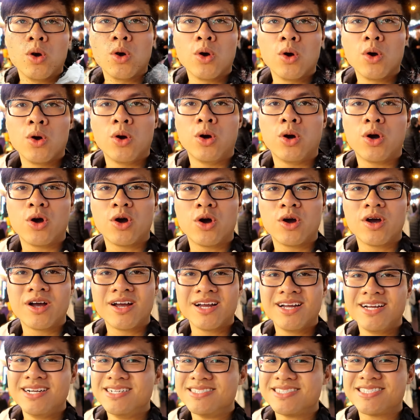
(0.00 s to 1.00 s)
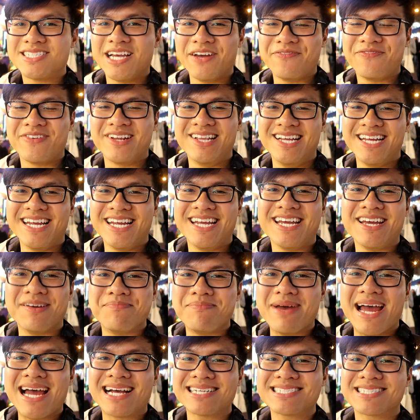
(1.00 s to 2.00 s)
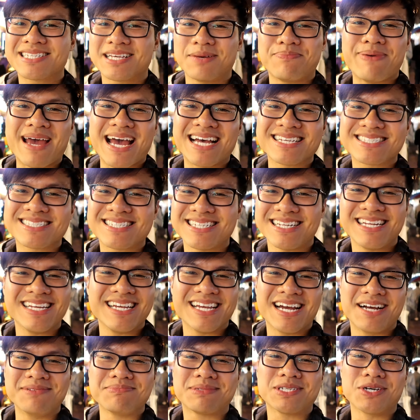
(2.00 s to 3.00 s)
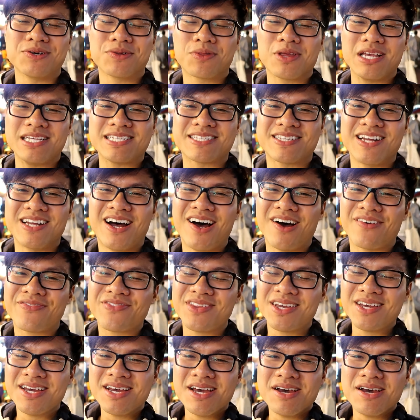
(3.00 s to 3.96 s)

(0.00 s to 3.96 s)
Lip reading: Woo! Definitely hit max capacity. I'm totally stuffed.